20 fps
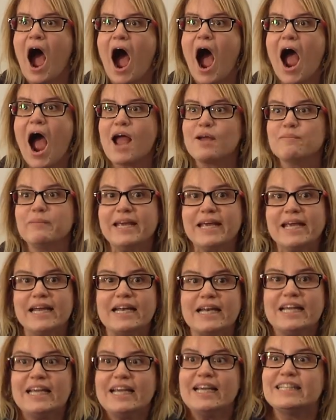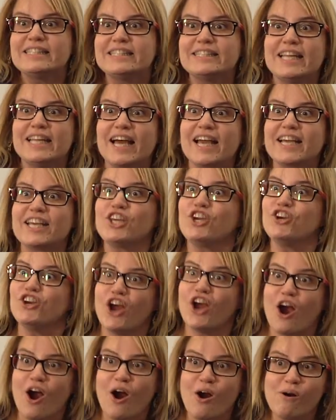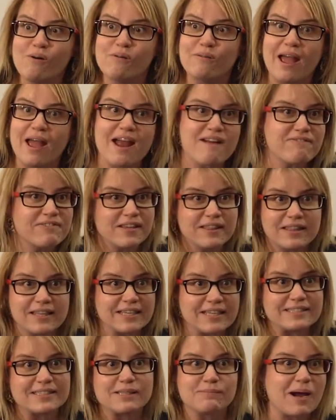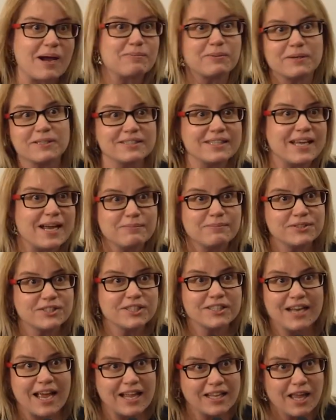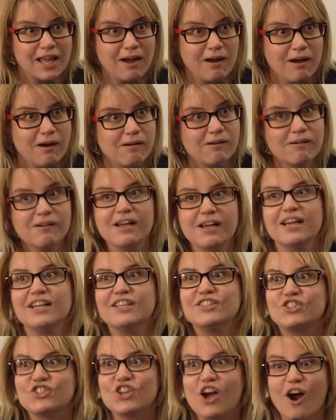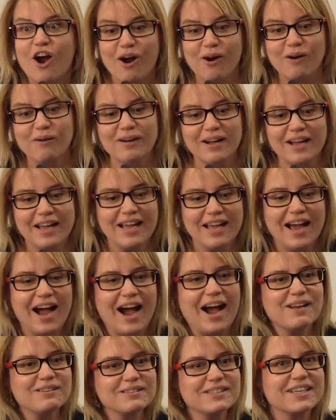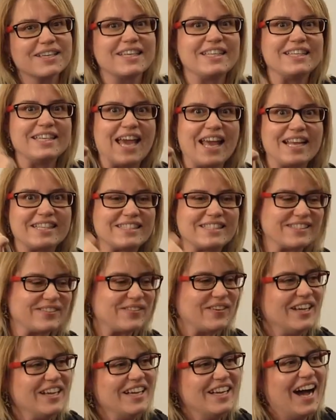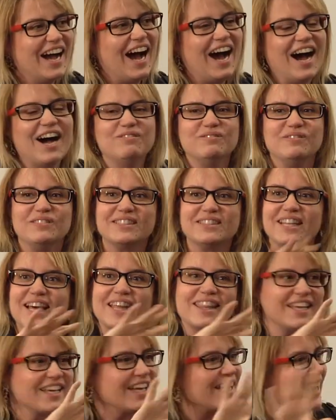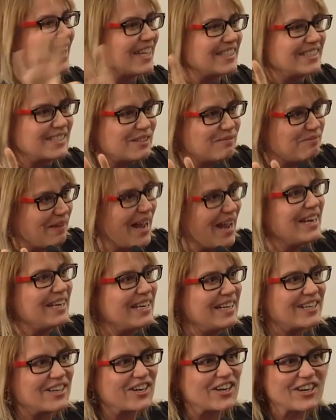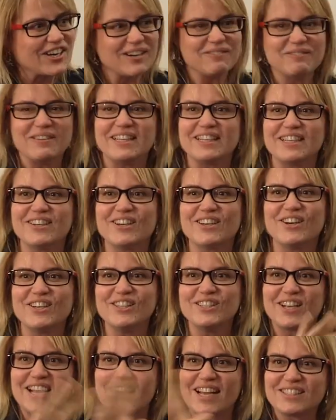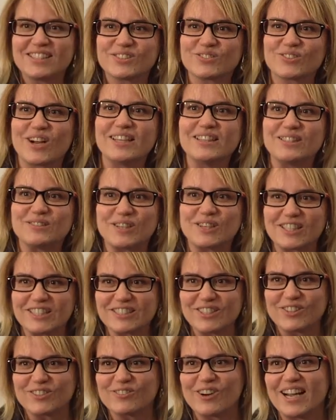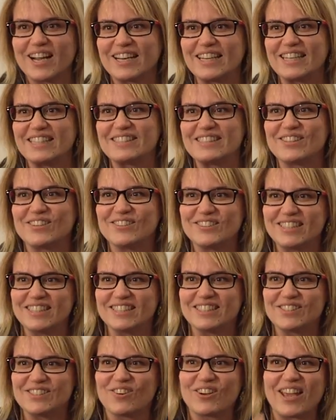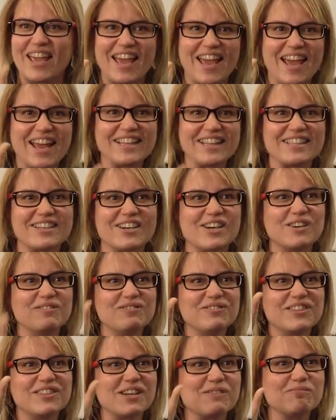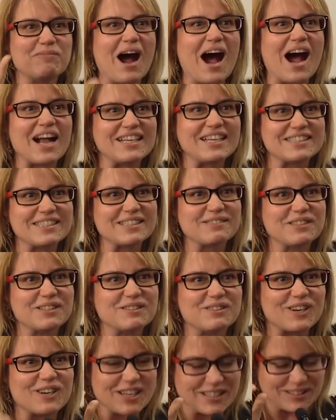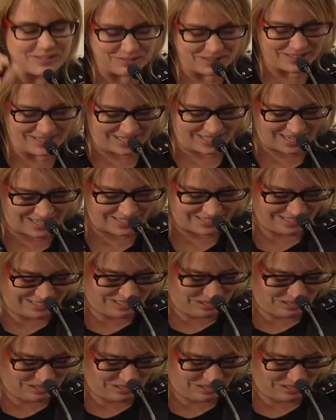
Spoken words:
I mean, it's like, everything is about perception, hello. So I was like, yes. Nothing against the men here. I mean, you guys run the world already, so it's okay. There are pockets of the world with that